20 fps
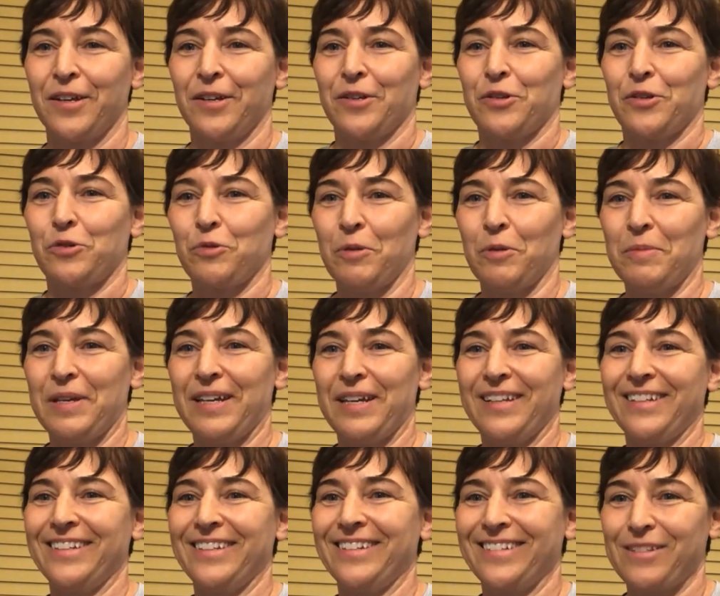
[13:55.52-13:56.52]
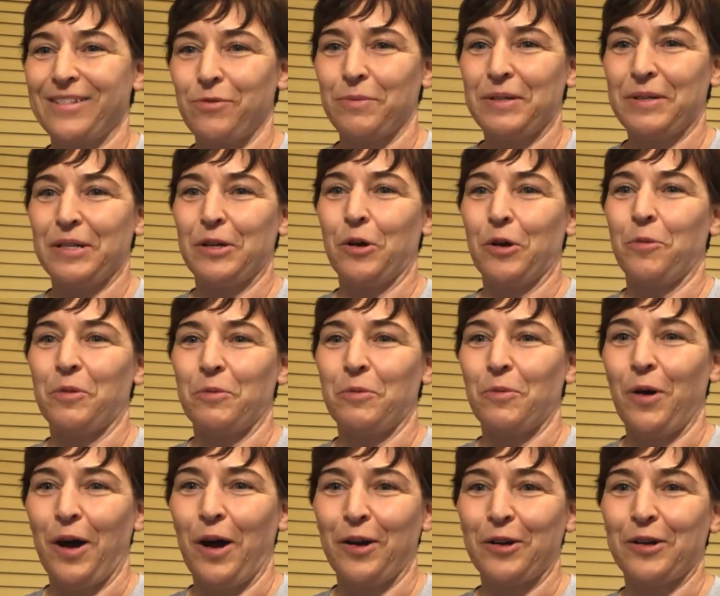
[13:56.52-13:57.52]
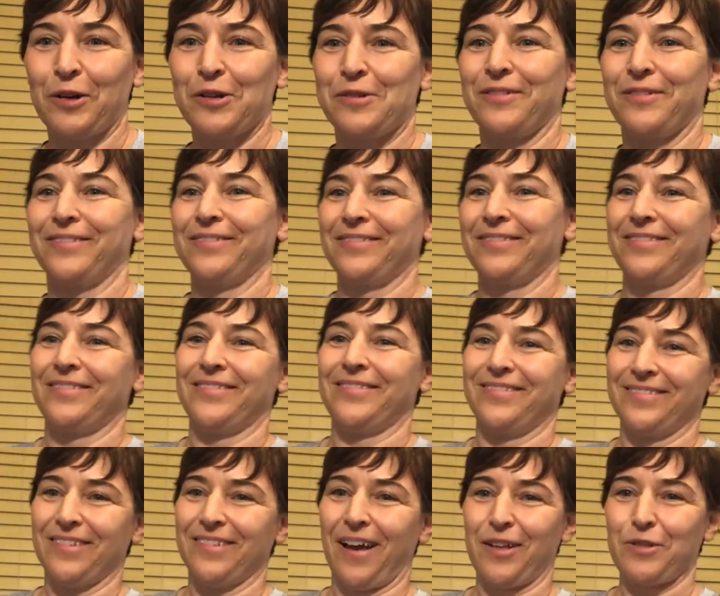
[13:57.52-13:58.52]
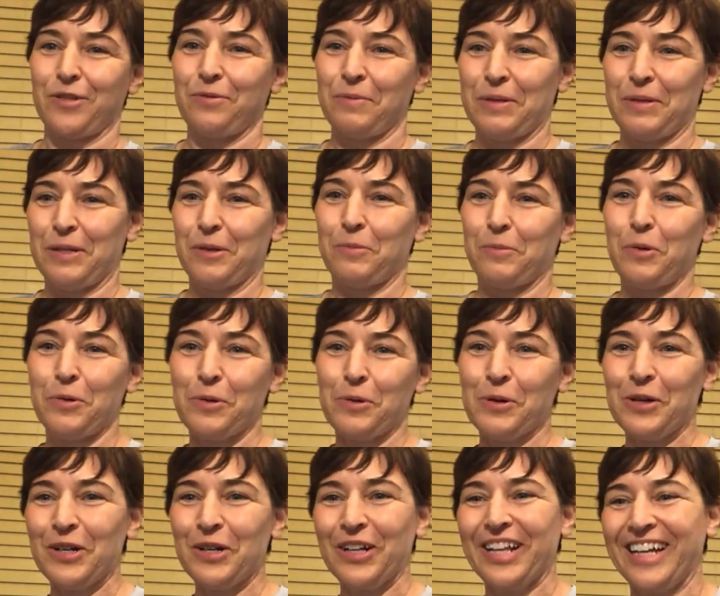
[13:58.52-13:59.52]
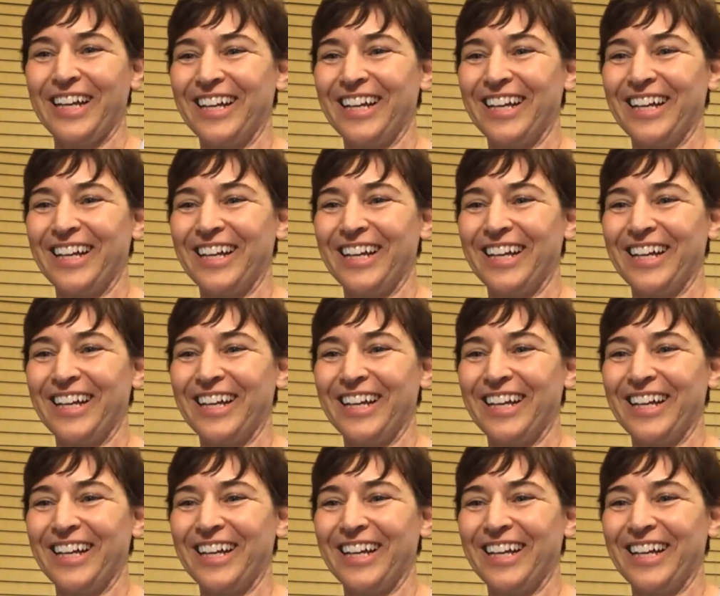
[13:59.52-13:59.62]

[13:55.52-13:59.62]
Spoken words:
swimming in open water, not swimming in a pool.